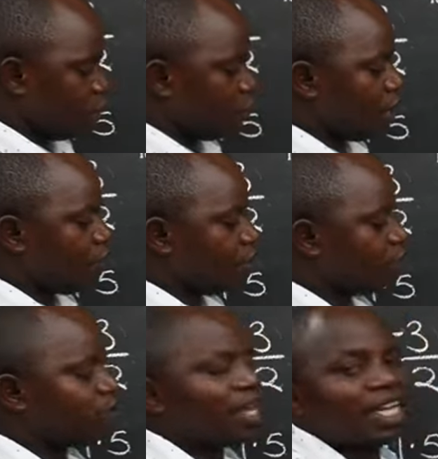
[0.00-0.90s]
you are going
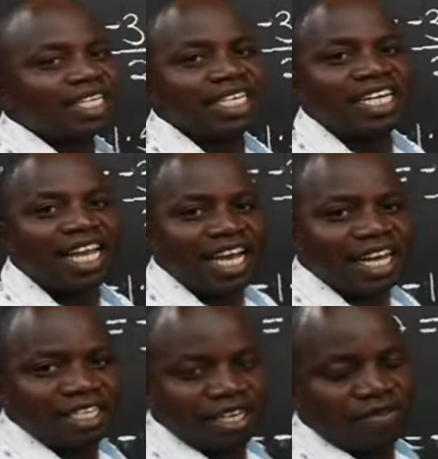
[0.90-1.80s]
to get
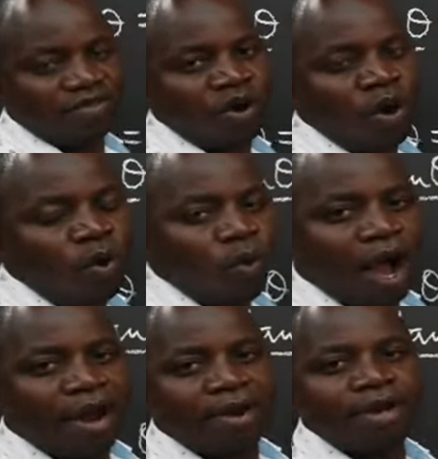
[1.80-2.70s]
negative
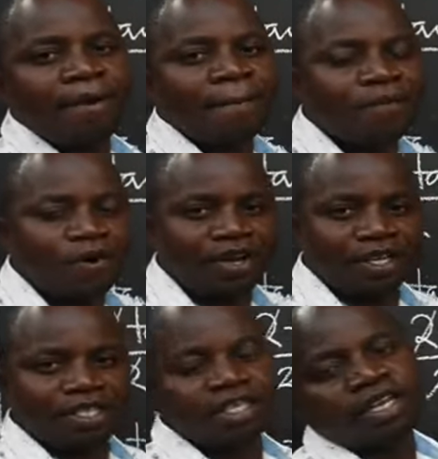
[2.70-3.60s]

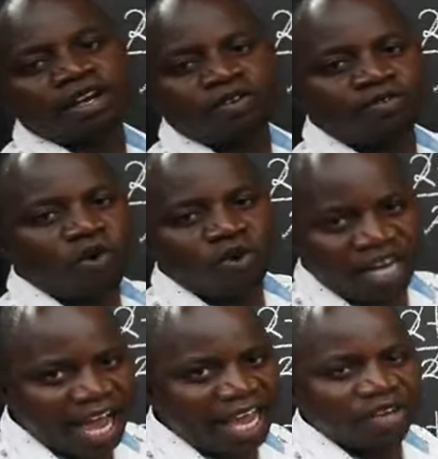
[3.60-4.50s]

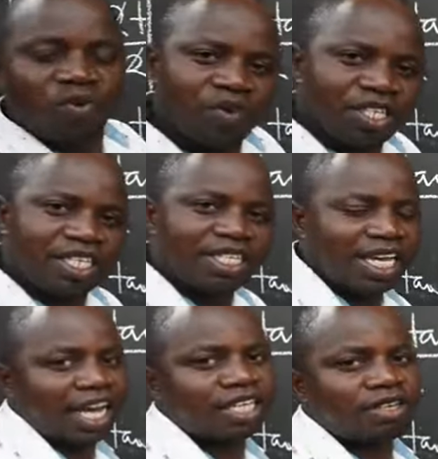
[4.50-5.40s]
1.49, which is
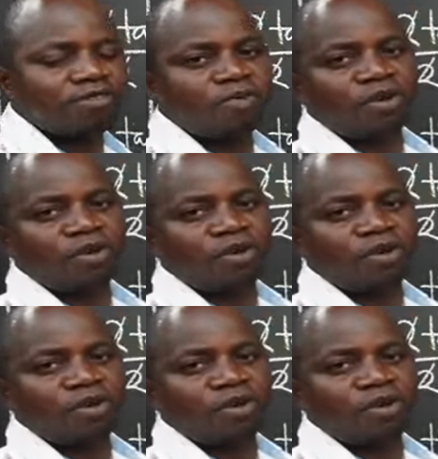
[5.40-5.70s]
negative